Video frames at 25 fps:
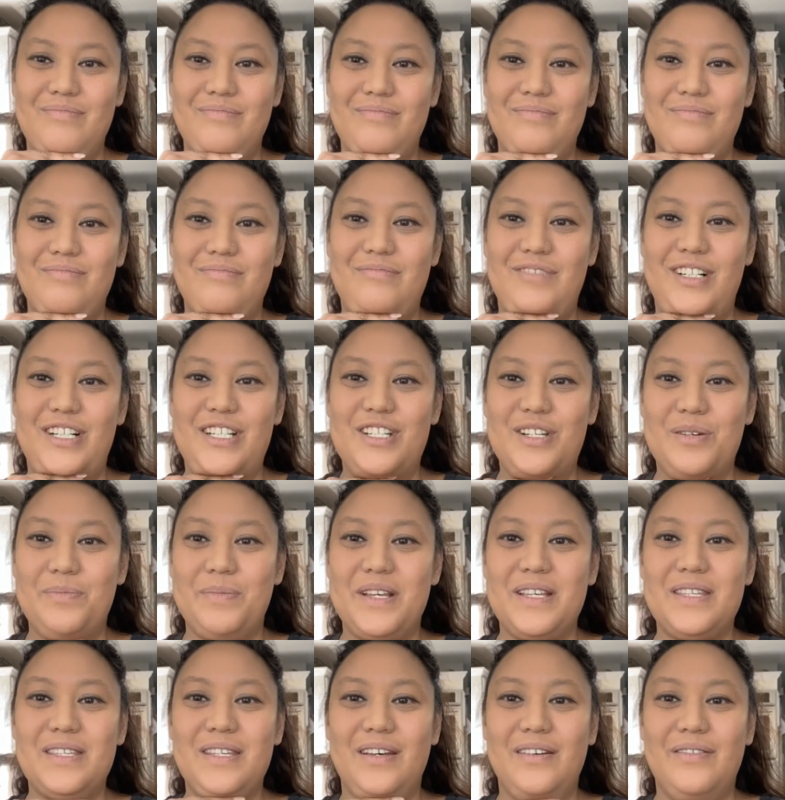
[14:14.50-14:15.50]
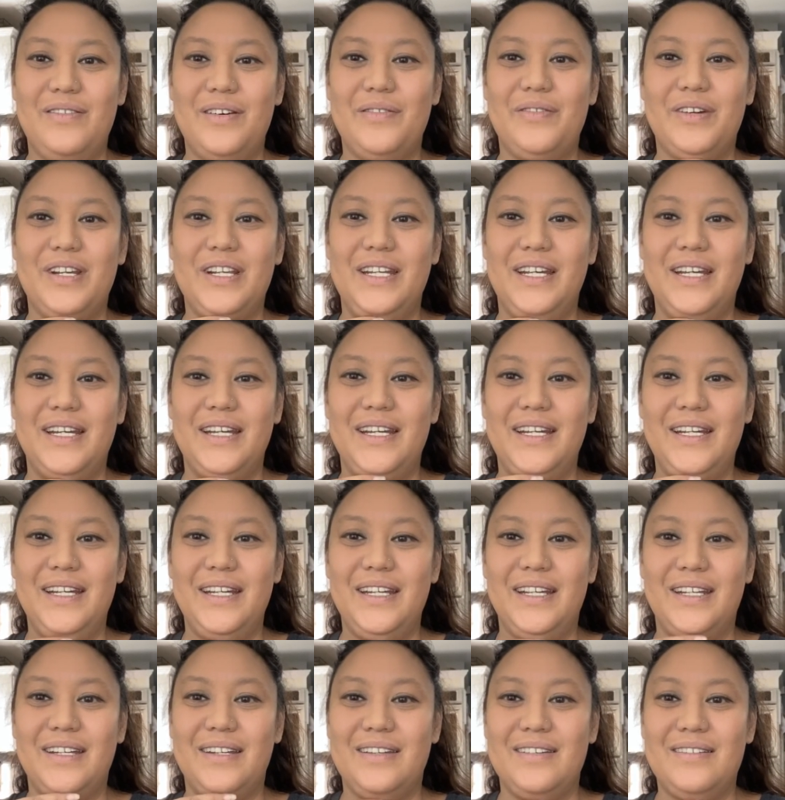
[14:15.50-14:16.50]
Watching myself every
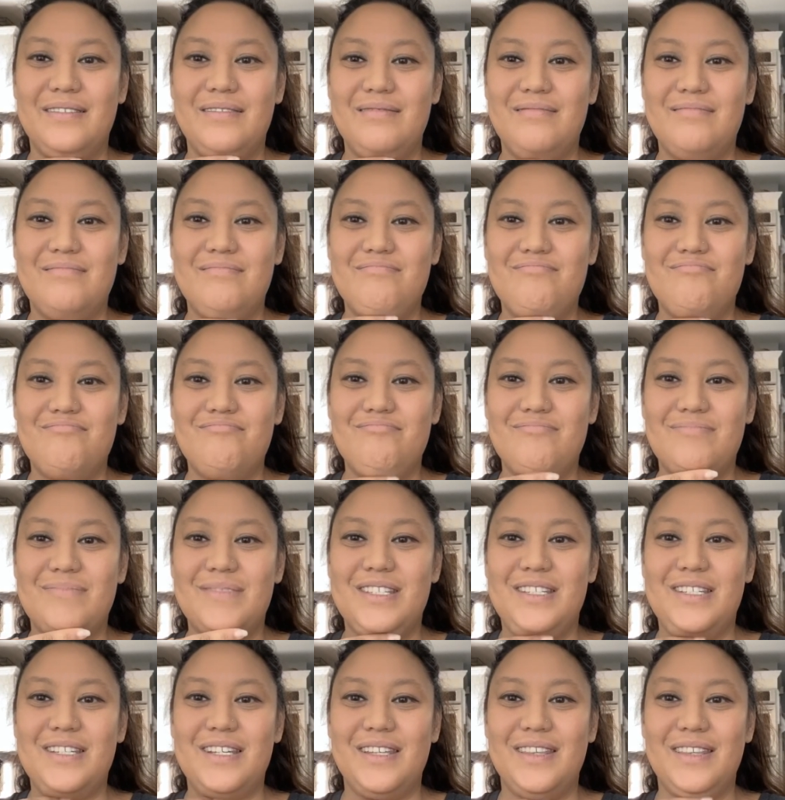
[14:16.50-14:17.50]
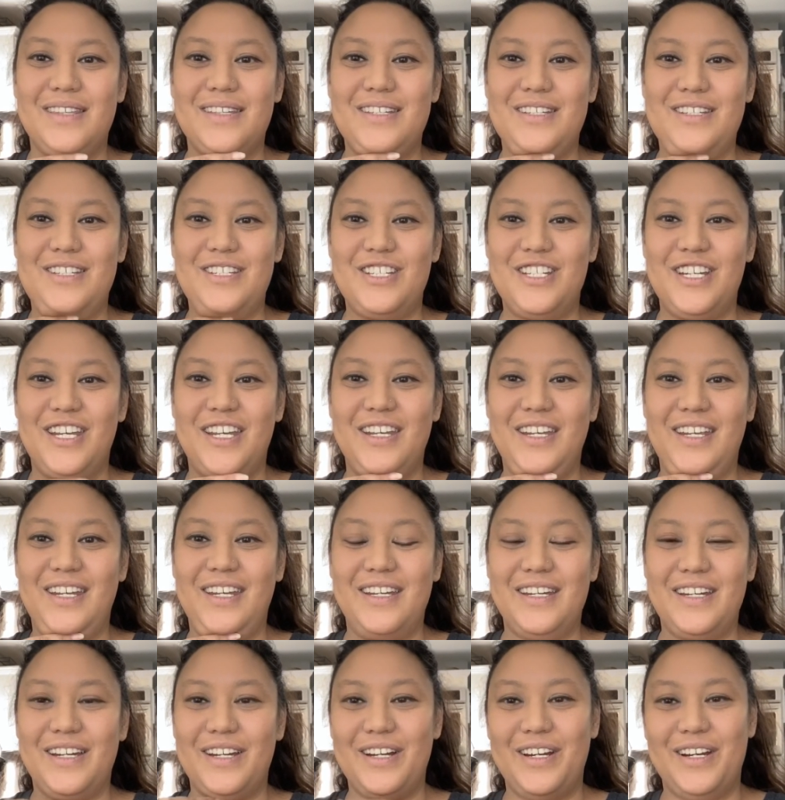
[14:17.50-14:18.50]
day and seeing this chin
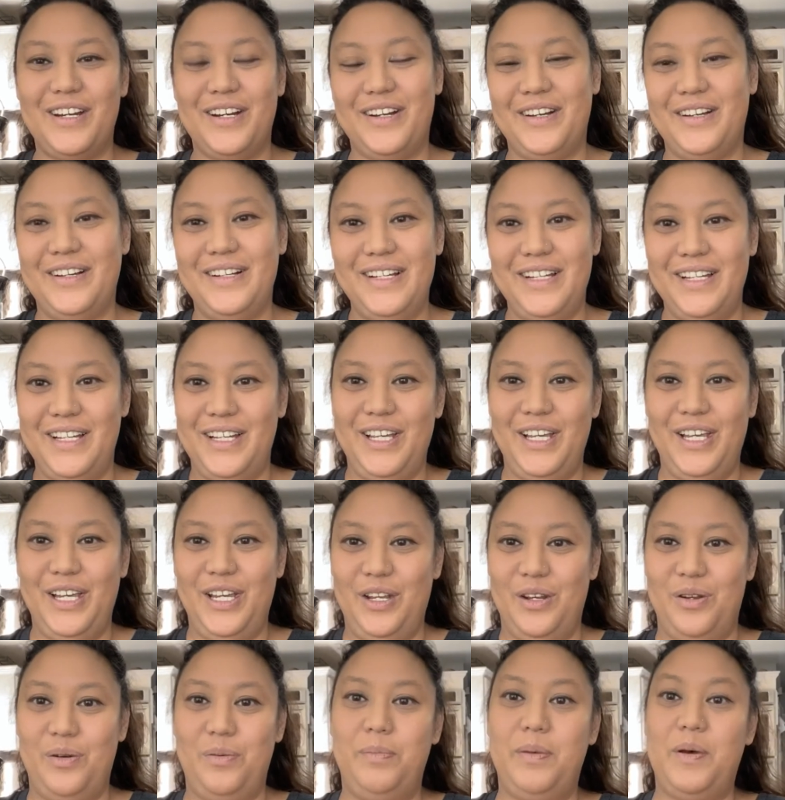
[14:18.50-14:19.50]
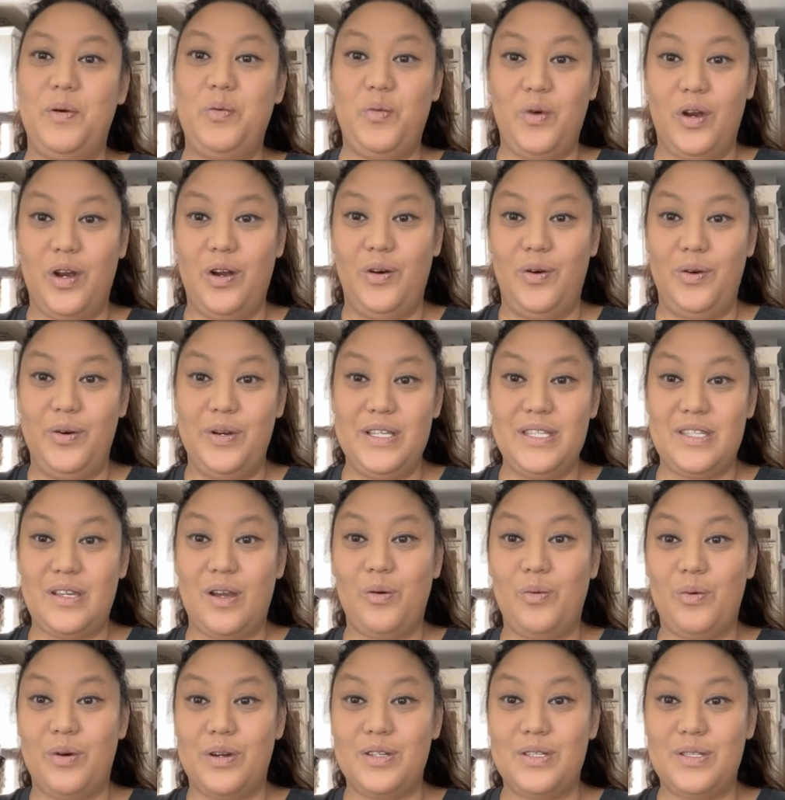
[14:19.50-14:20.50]
here, but we're always our
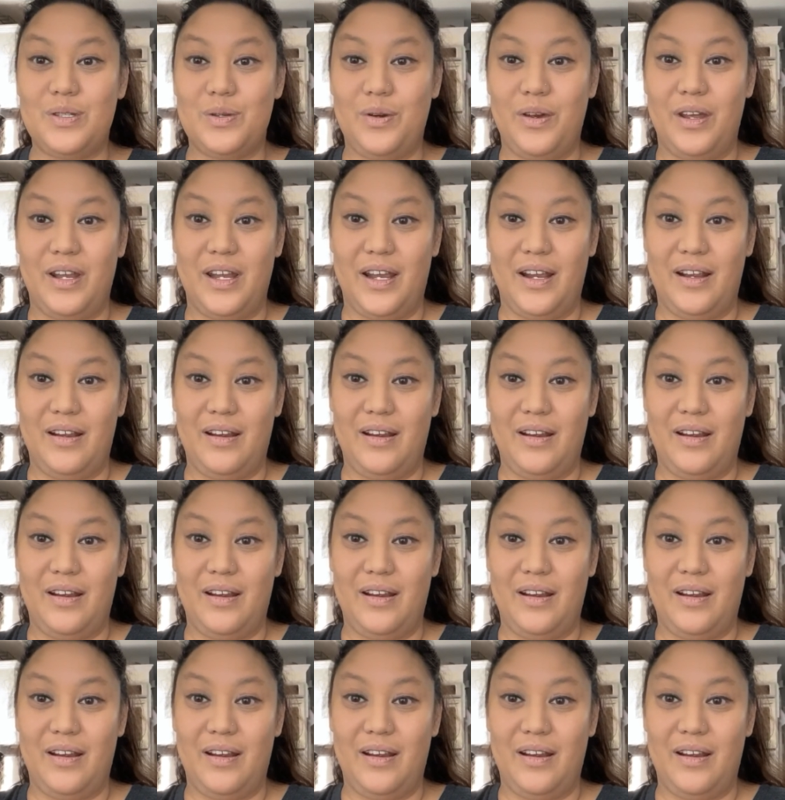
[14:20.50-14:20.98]
own worst critic.